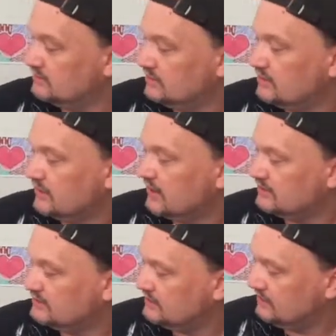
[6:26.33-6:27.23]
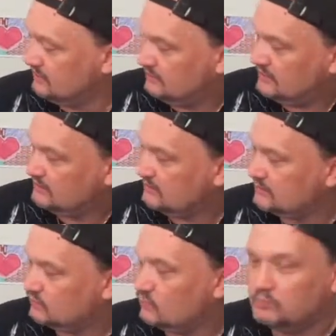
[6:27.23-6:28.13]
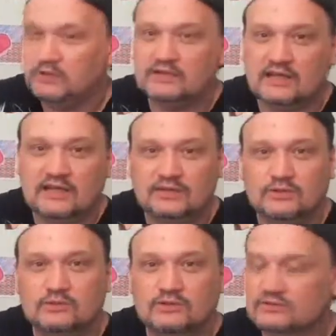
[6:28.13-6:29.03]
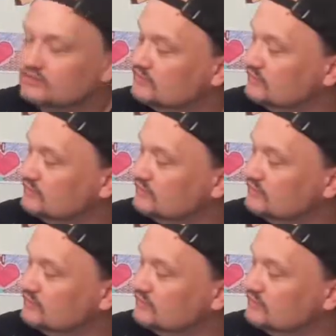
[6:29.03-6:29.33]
because you can kind of see that this would be a tattoo